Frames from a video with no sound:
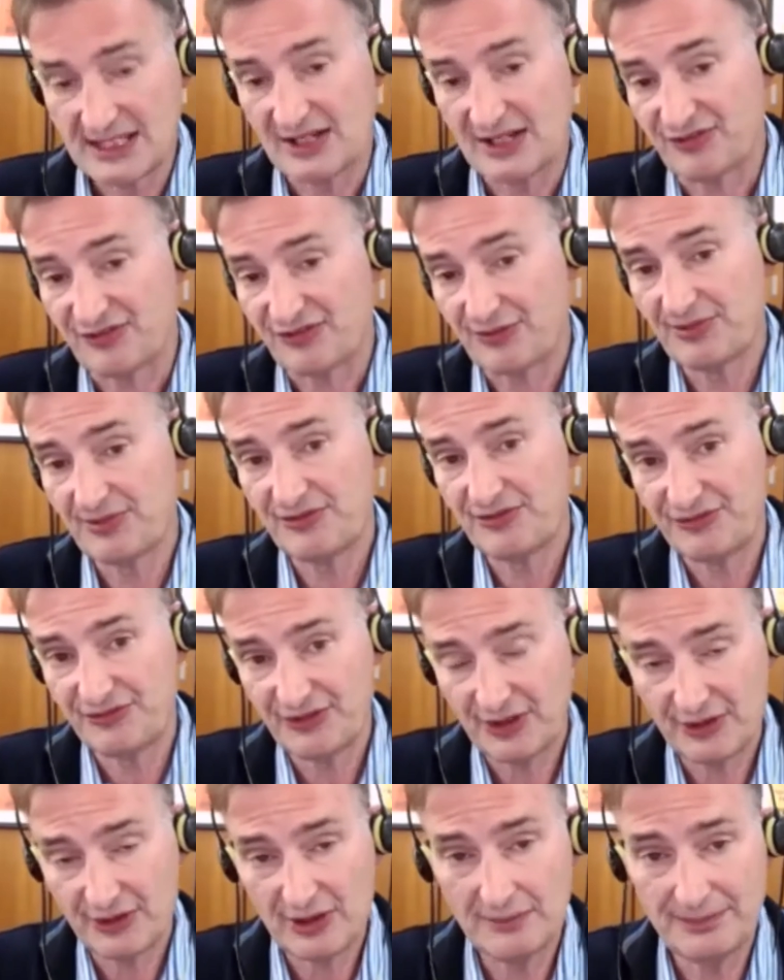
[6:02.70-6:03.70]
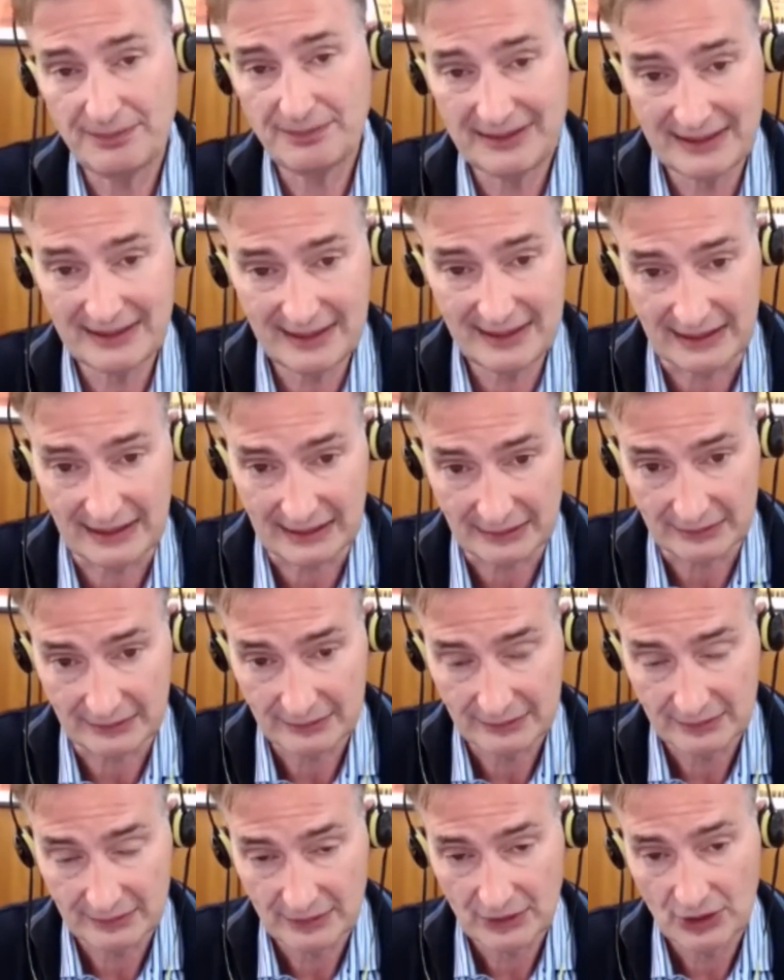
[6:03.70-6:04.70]
from the very beginning,
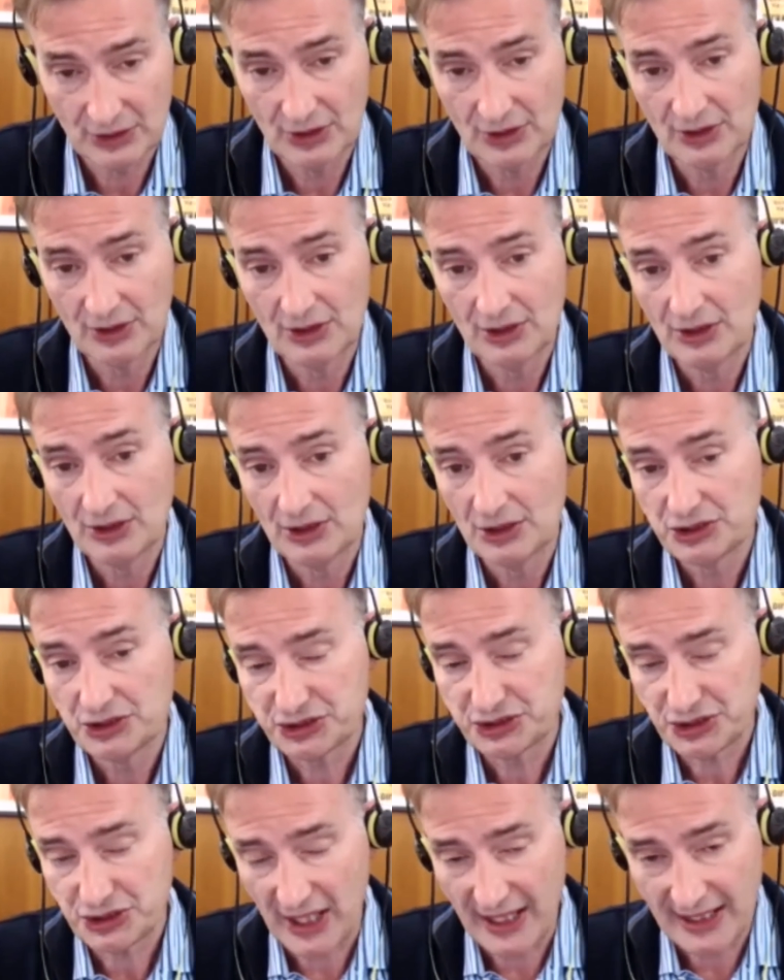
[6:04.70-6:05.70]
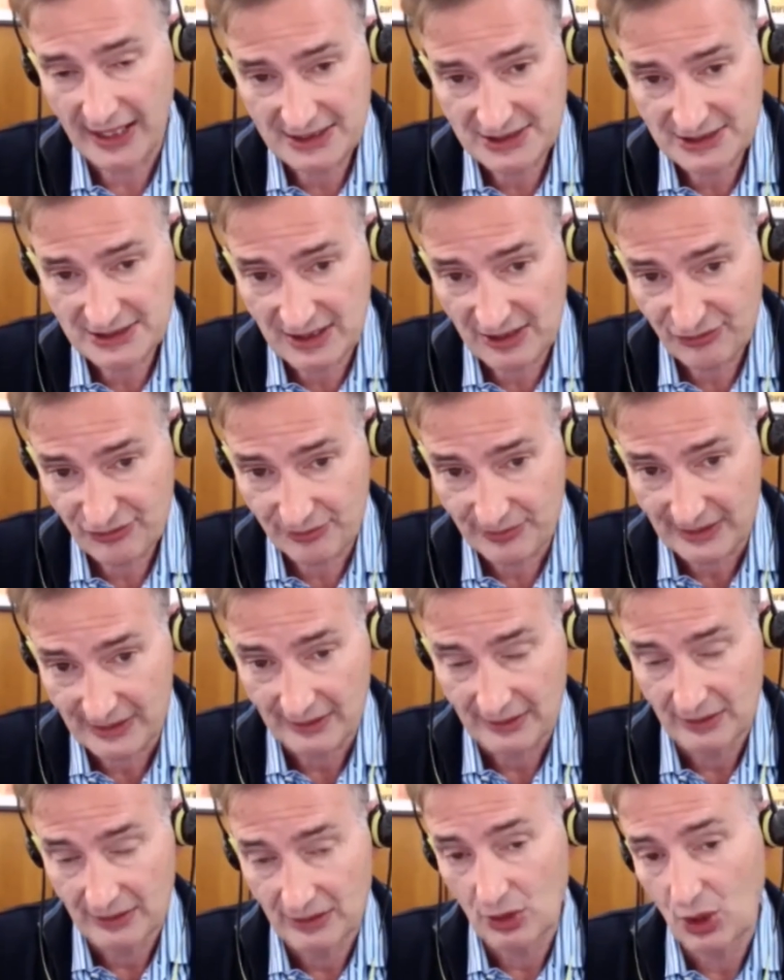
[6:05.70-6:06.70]
Chinese government
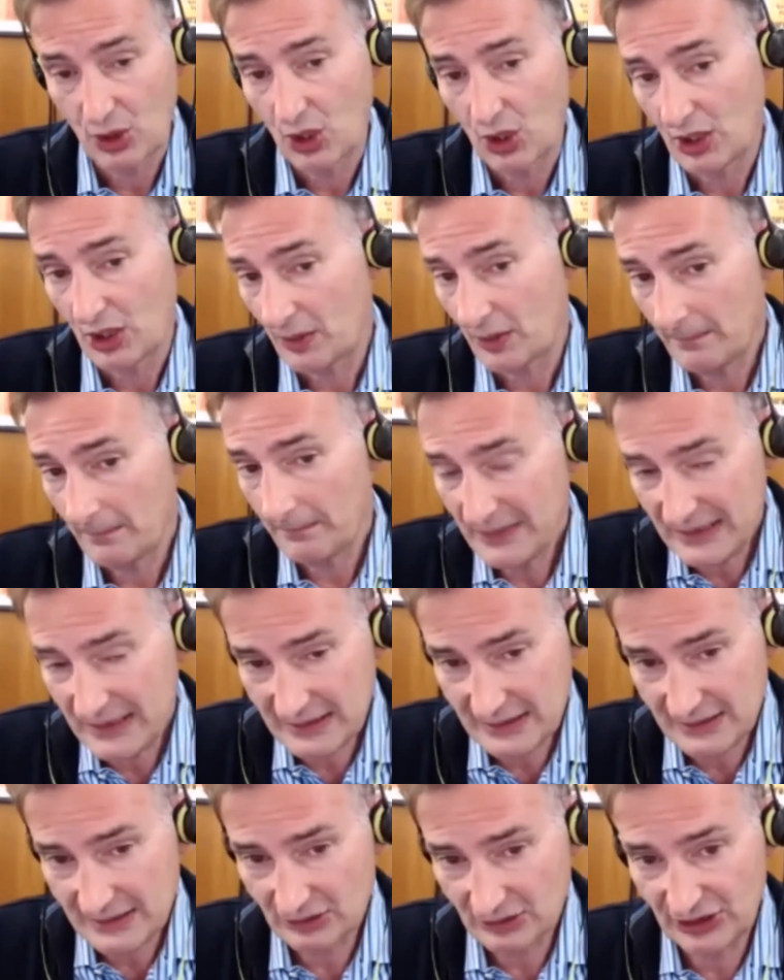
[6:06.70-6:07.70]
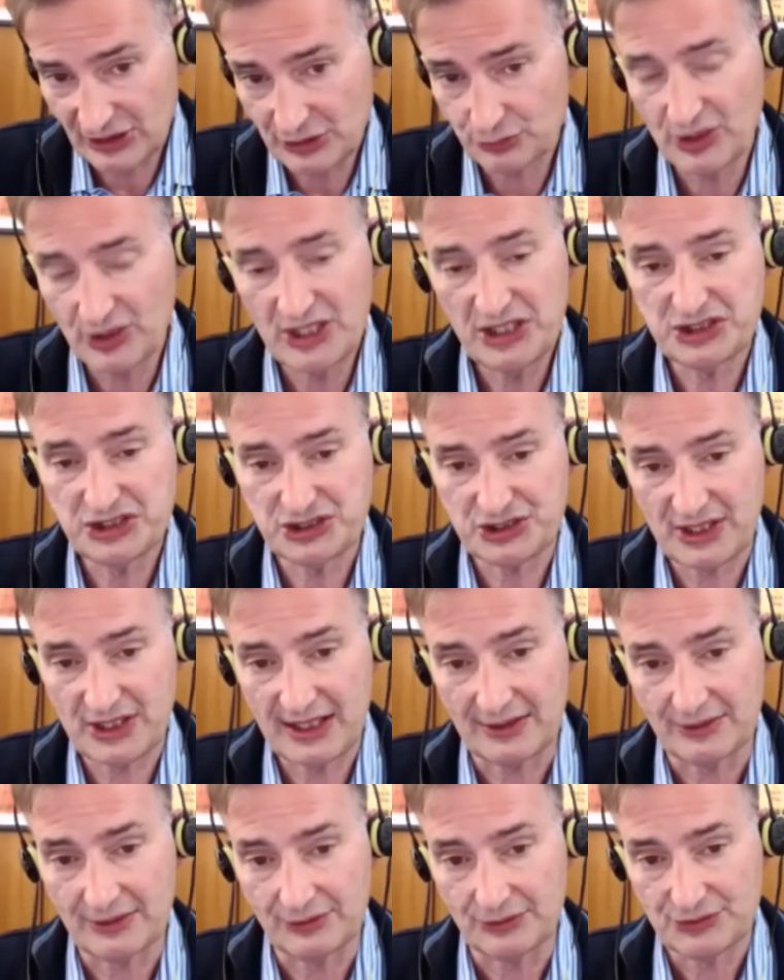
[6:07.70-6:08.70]
immediately reached
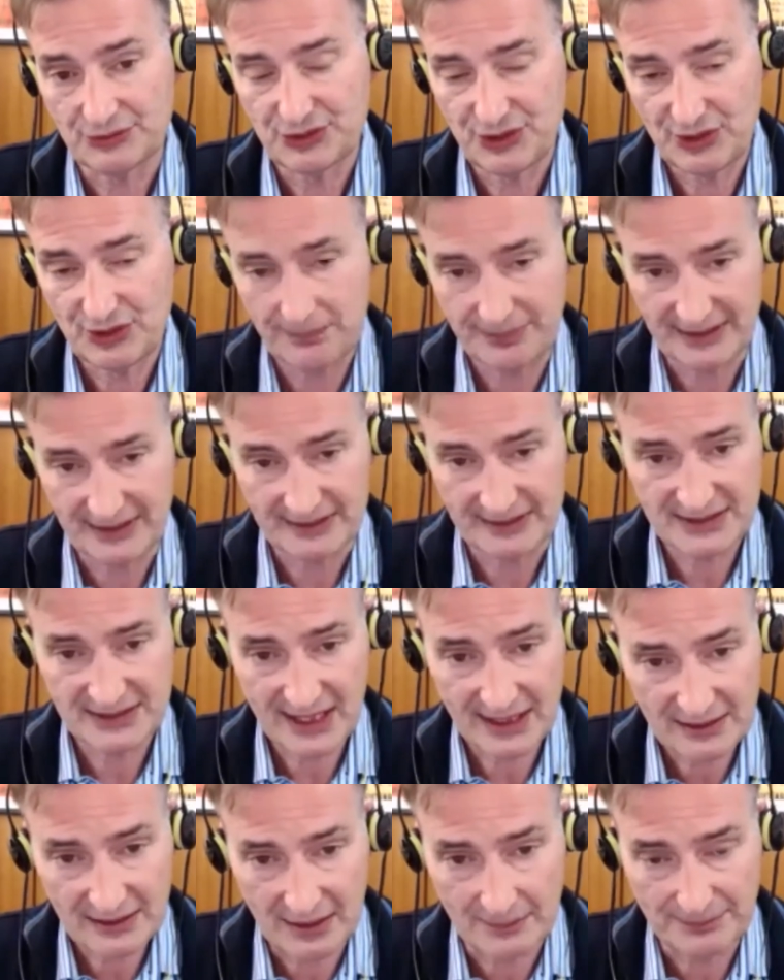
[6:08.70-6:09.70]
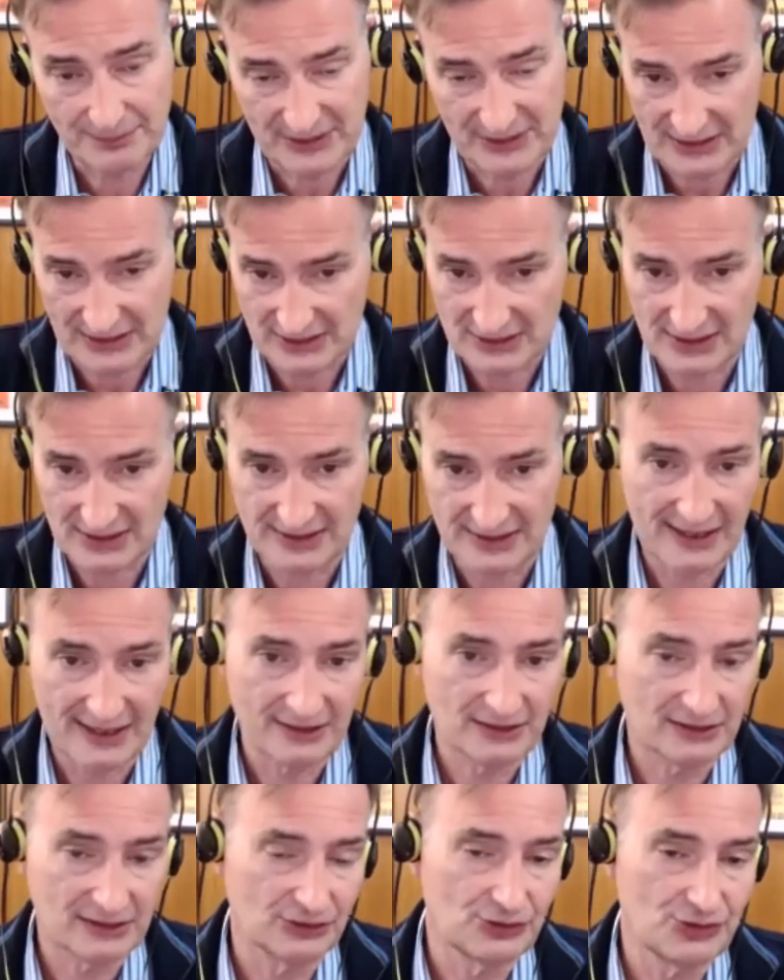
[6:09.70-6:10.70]
out to the big tech companies, and that
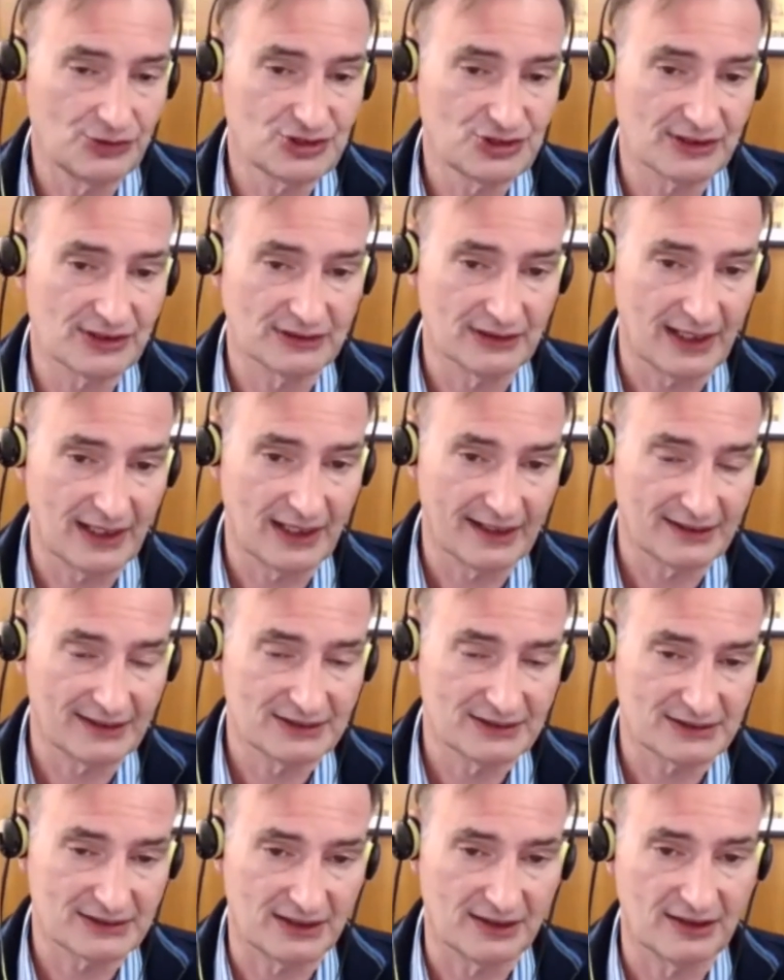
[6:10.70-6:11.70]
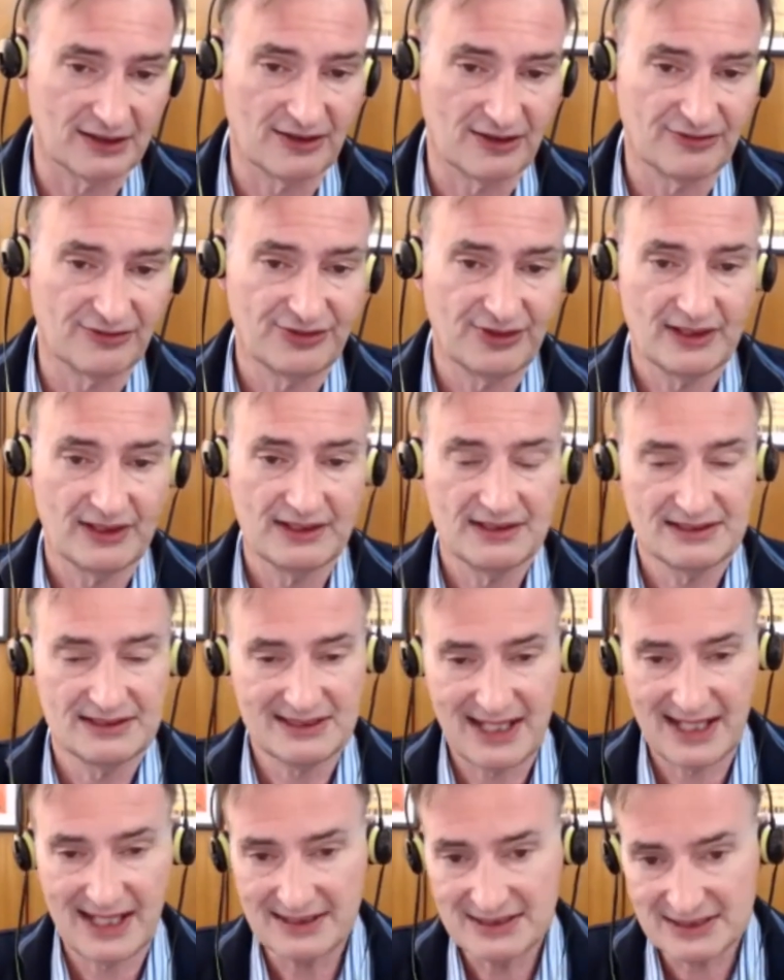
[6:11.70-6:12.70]
includes the likes of
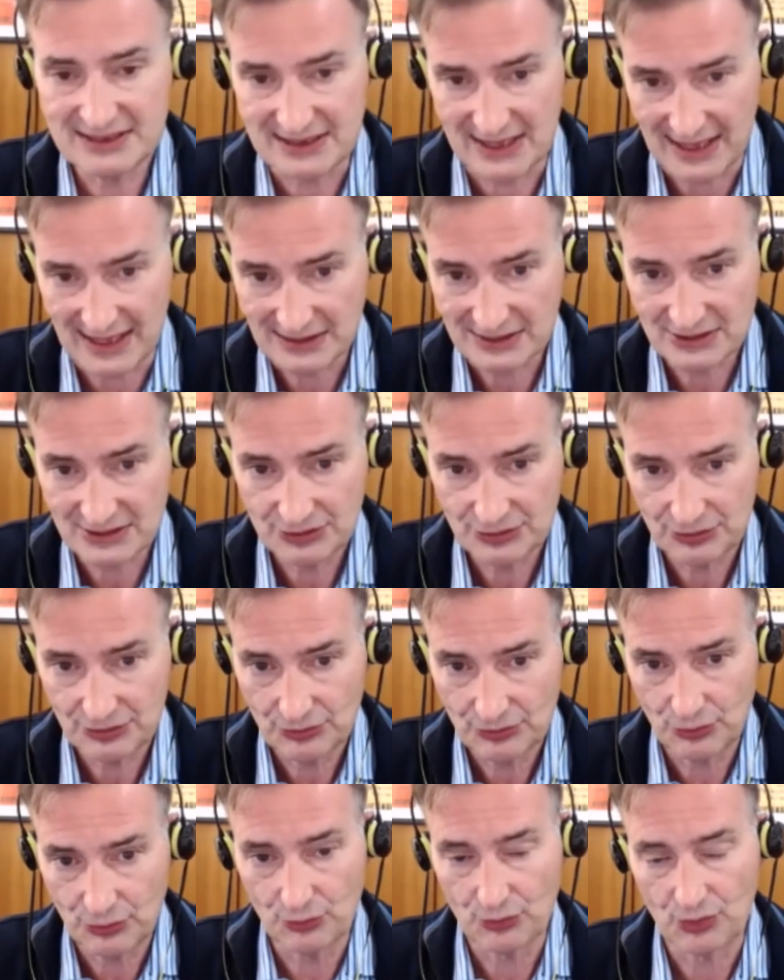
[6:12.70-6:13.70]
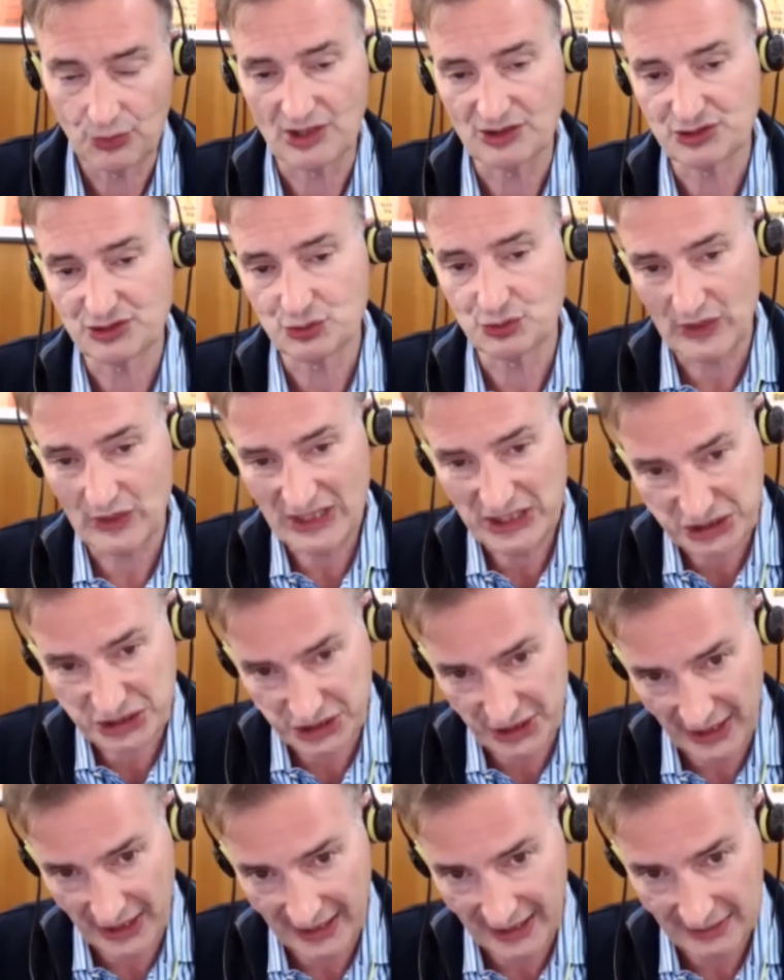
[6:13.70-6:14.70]
Tencent, who runs
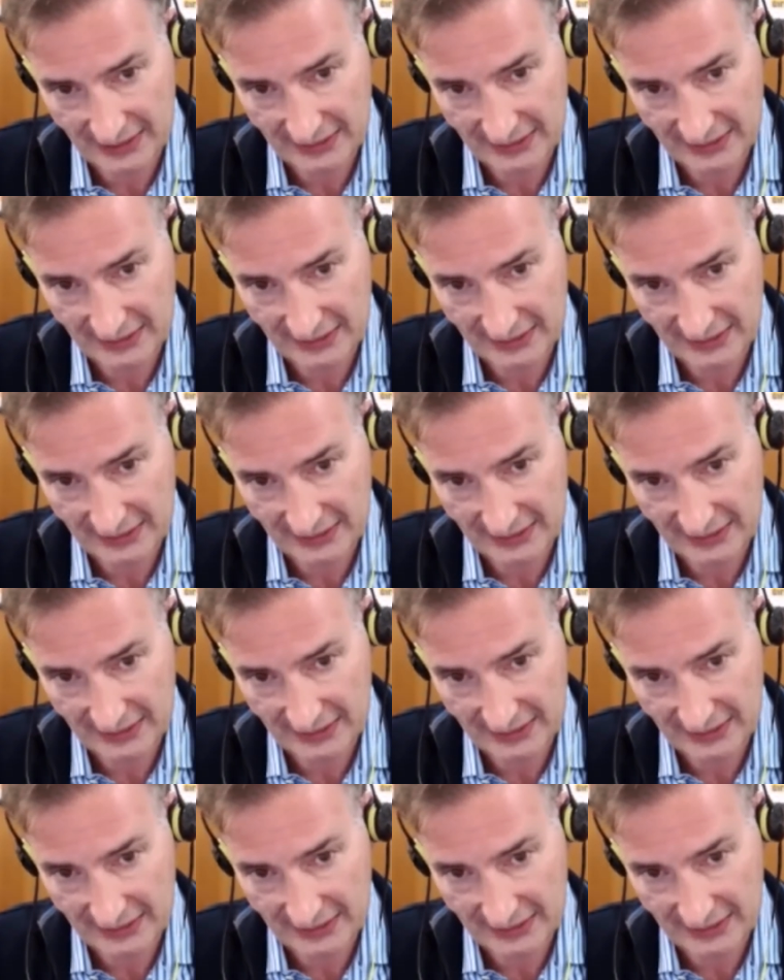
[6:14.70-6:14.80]
WeChat,